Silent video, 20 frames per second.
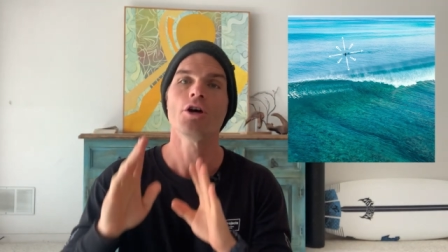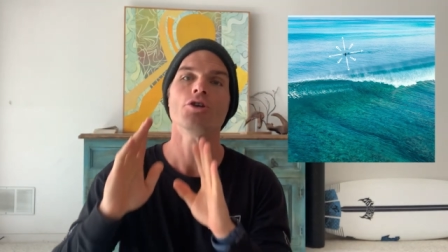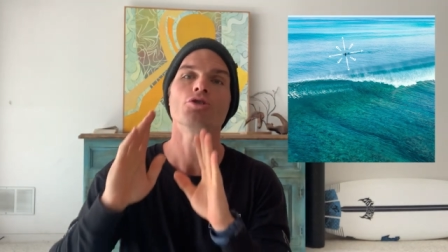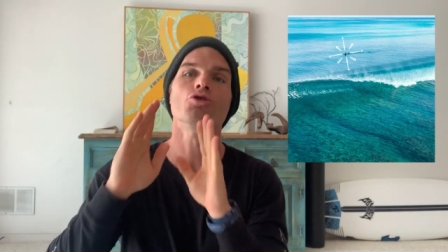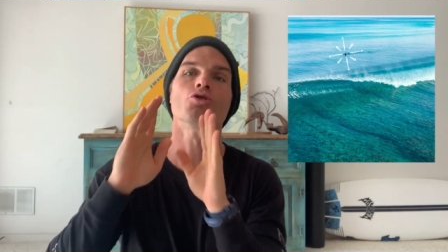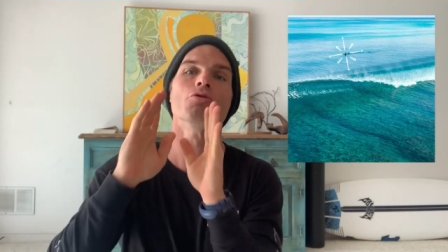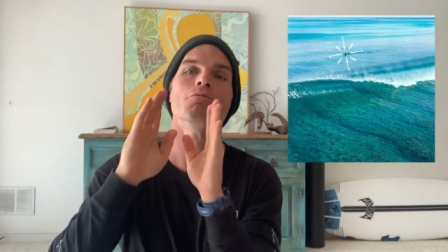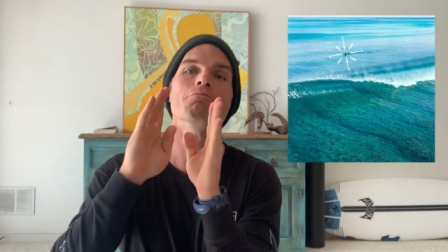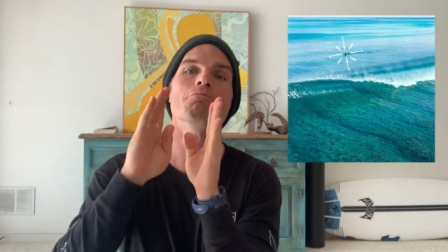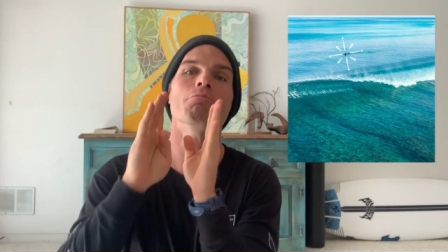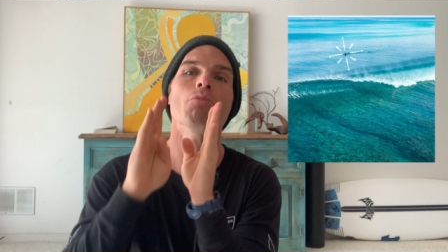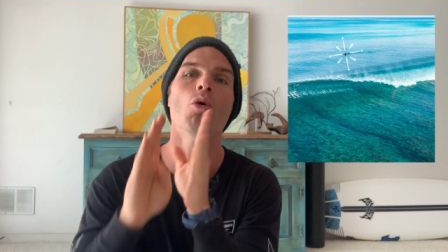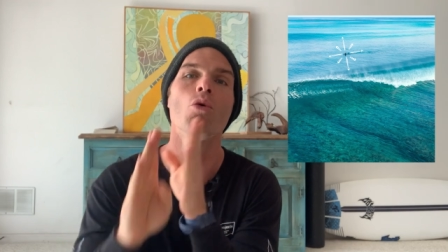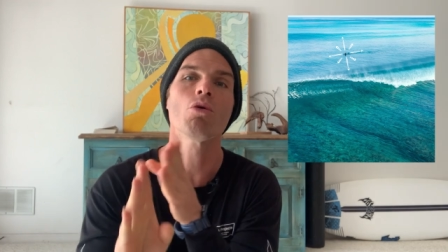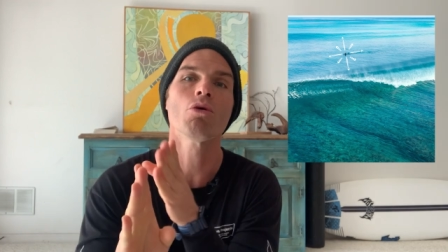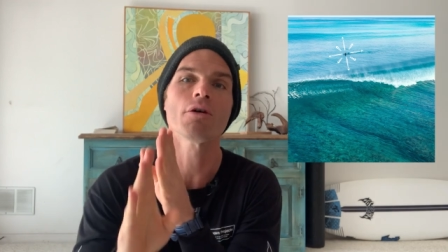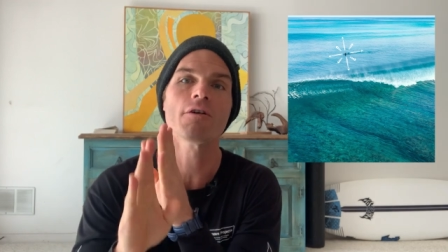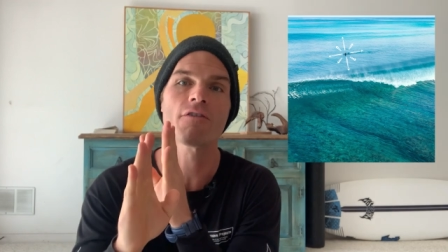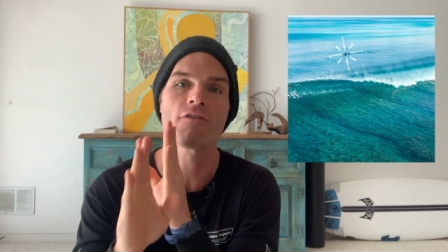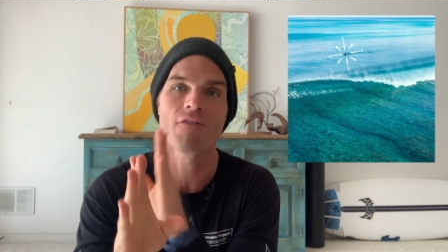to
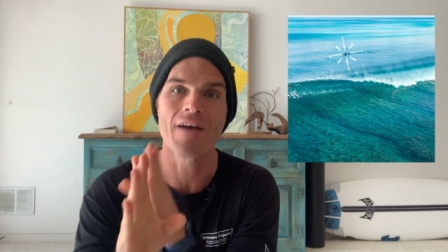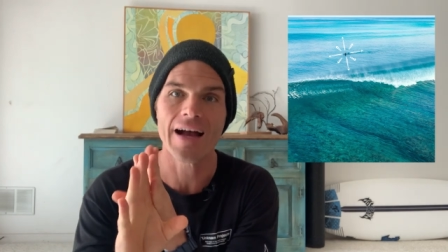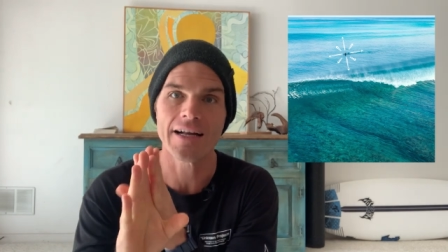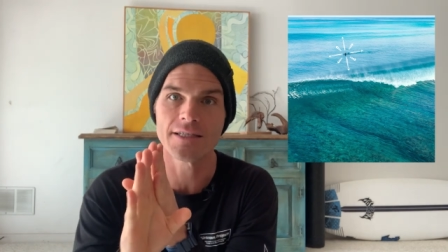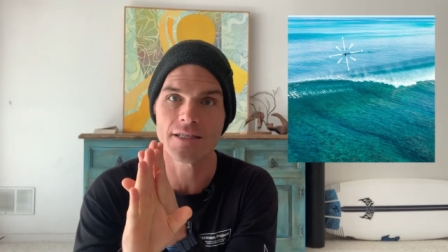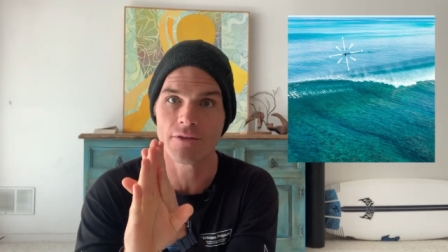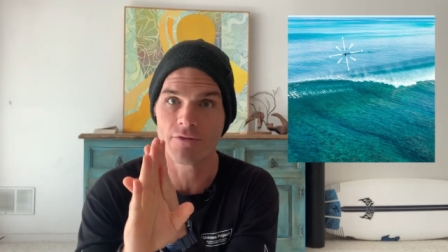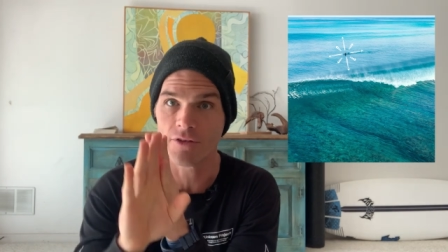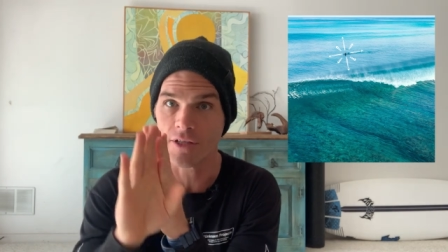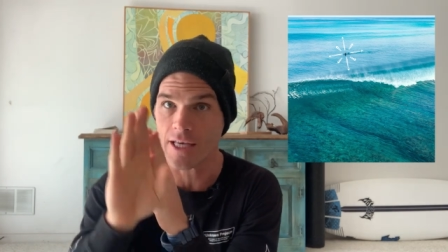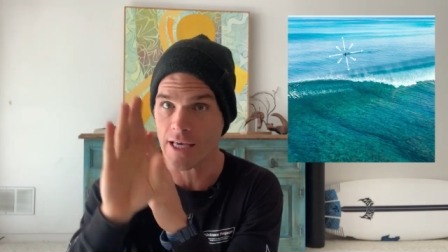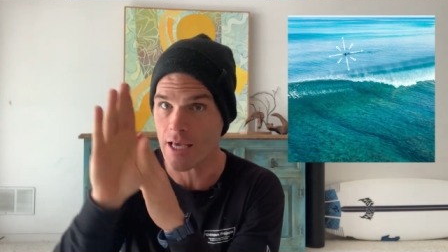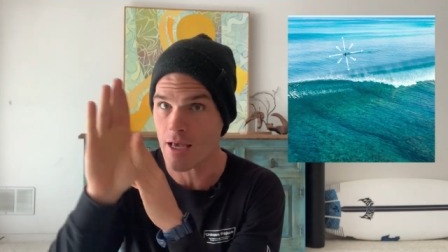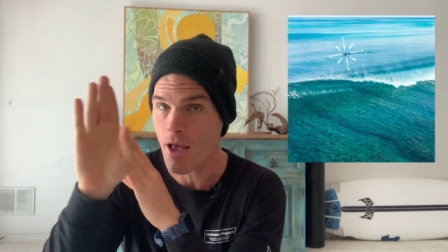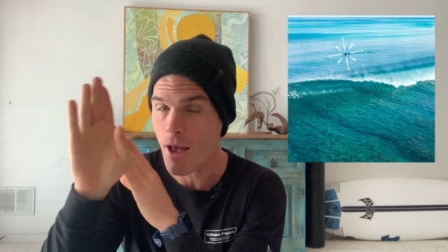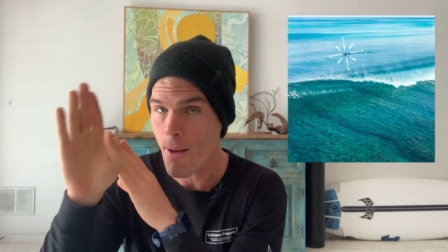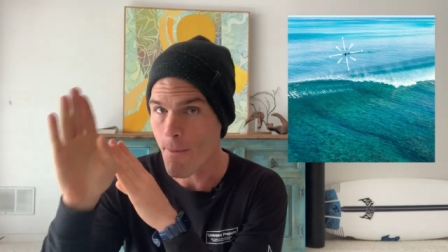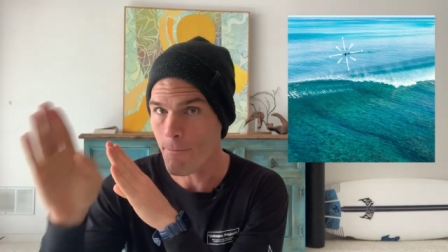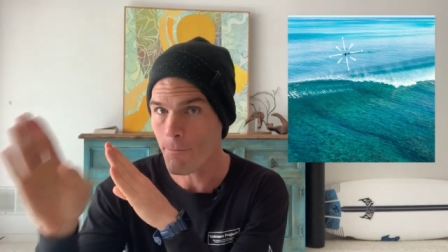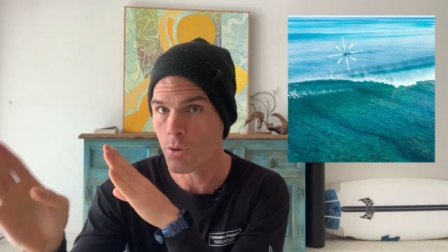more effectively
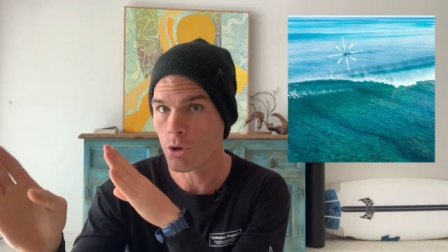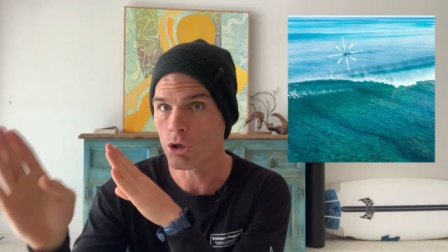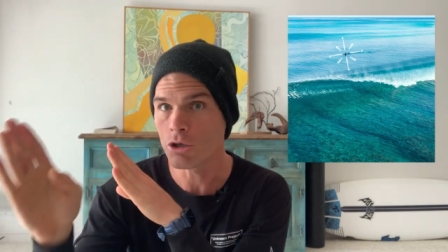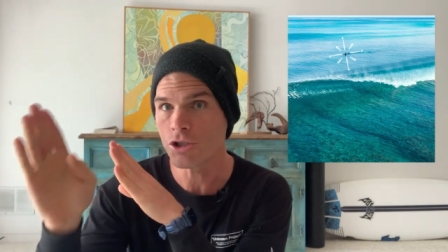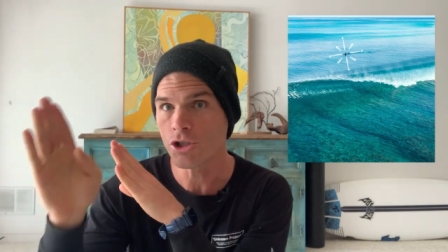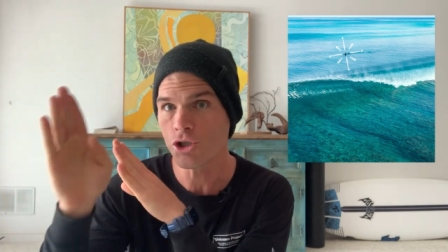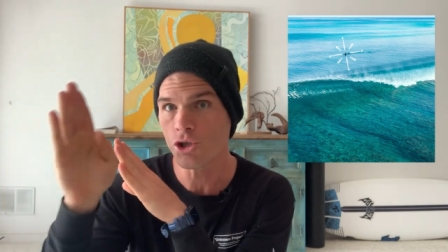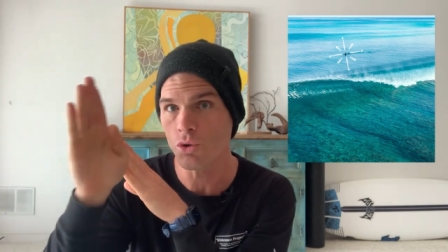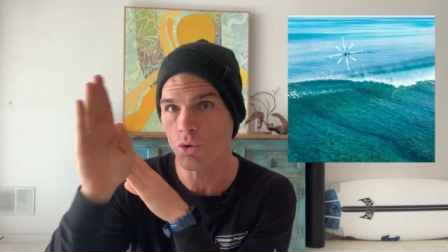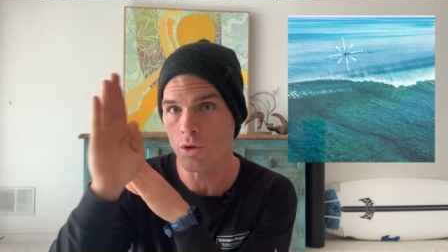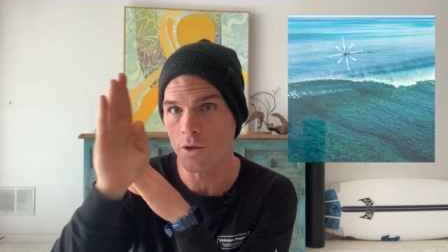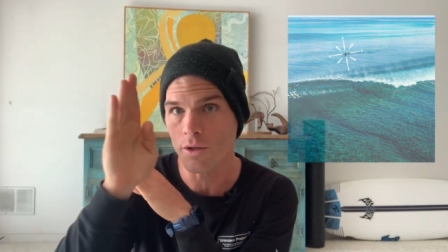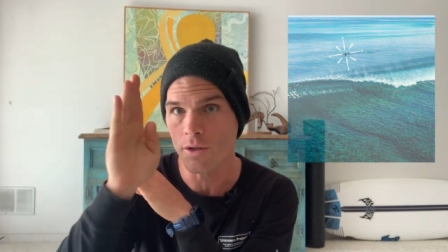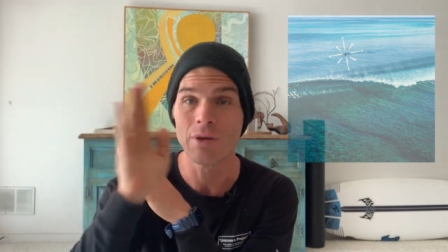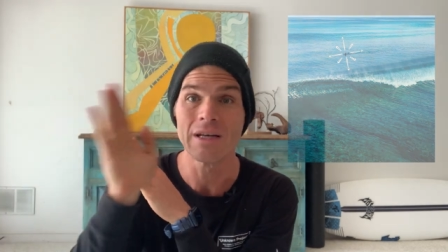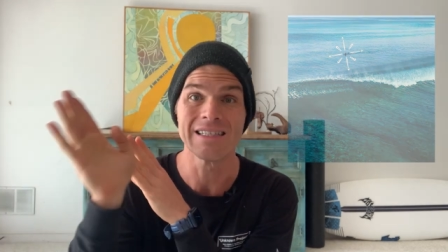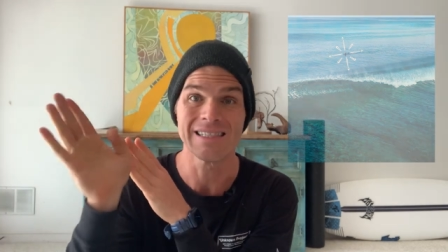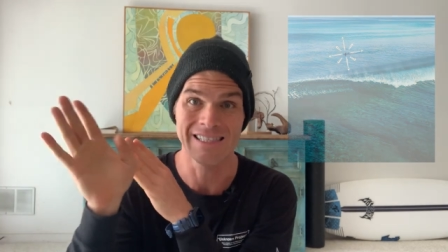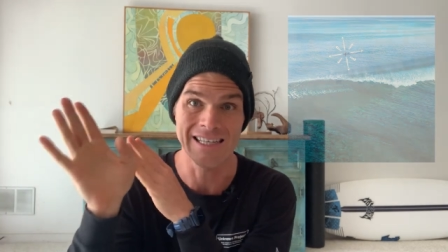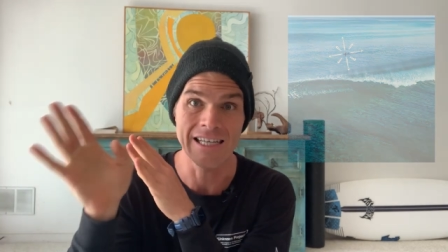put your
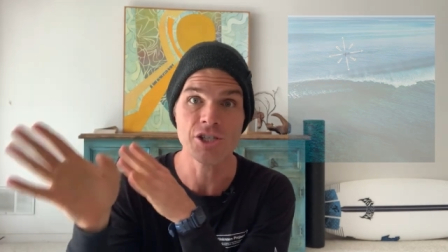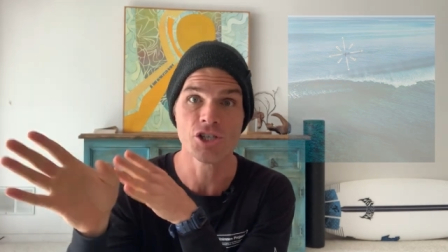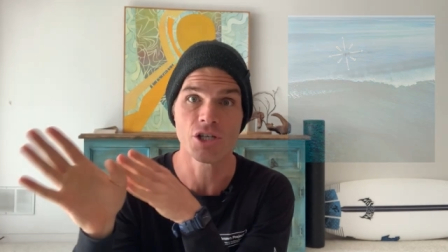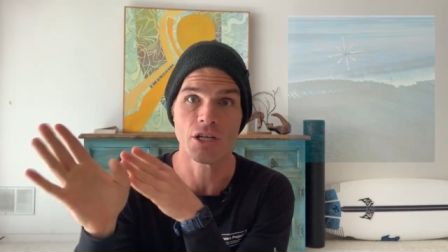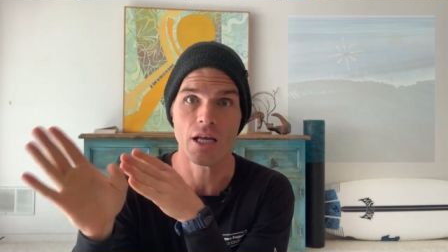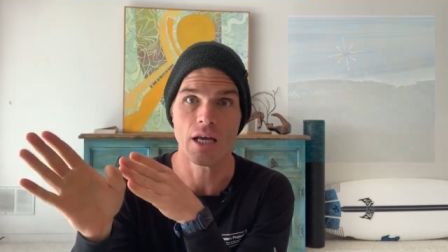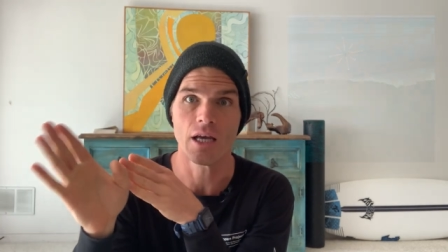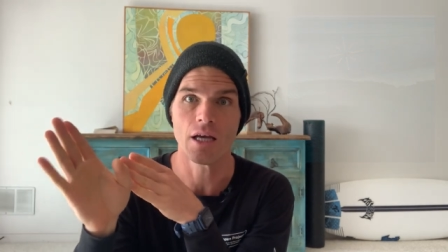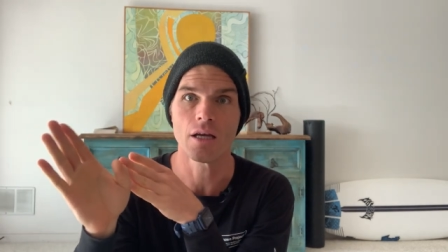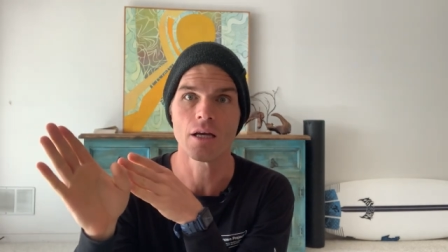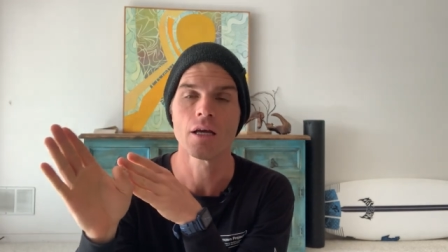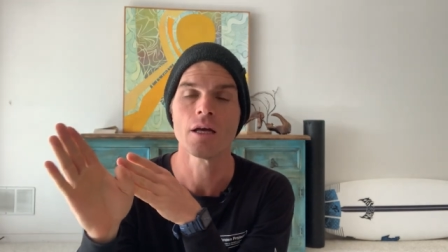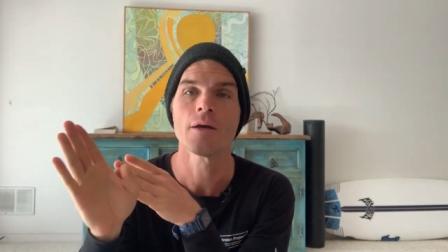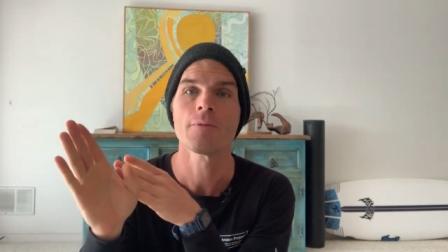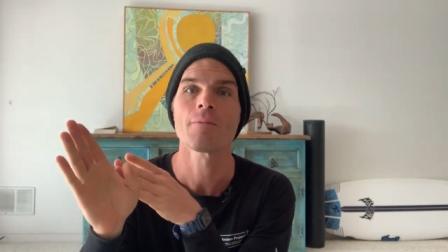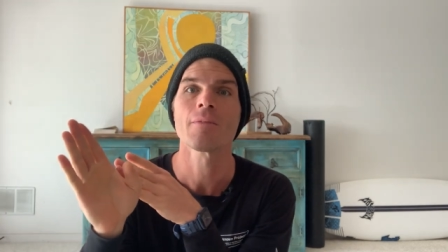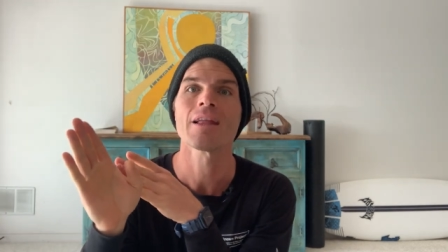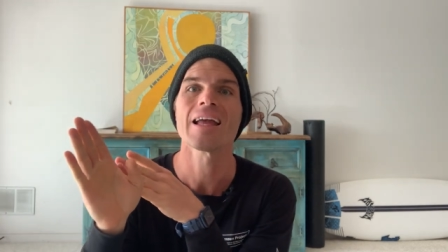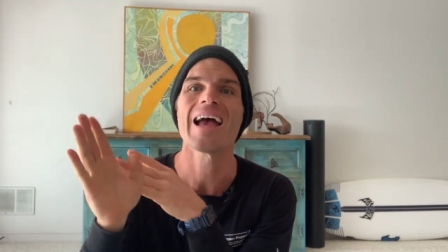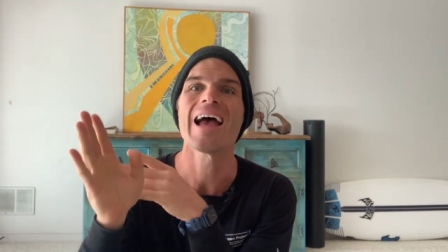positioning
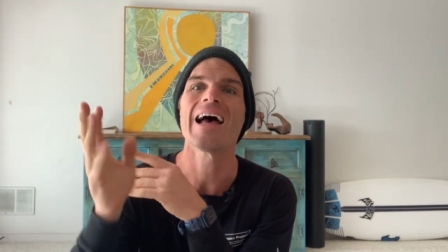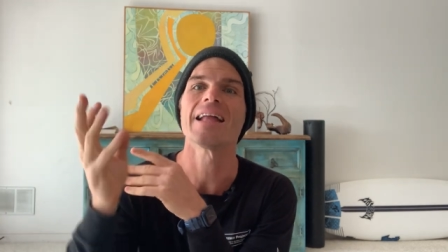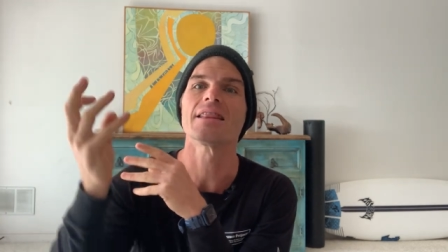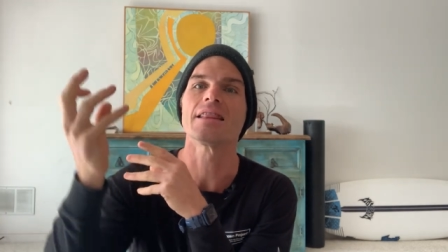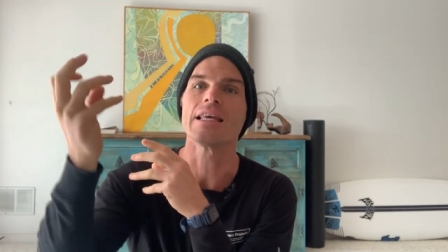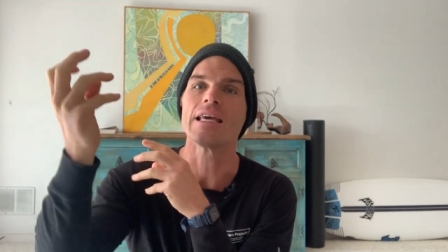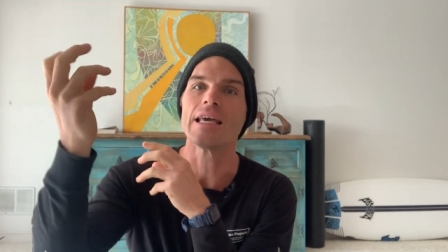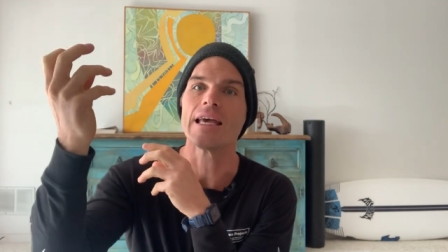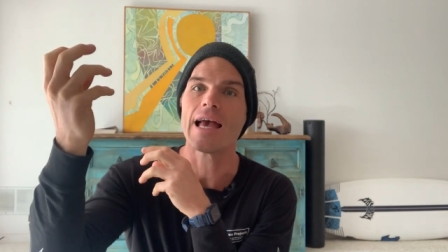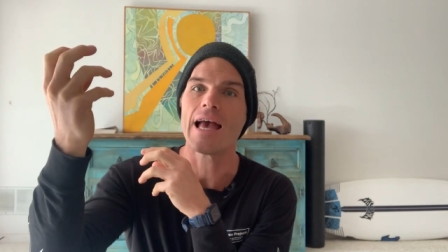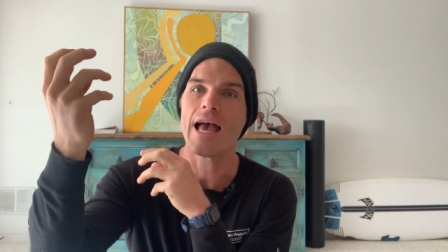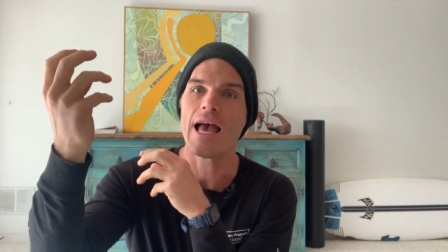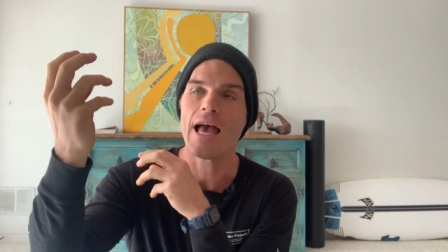at the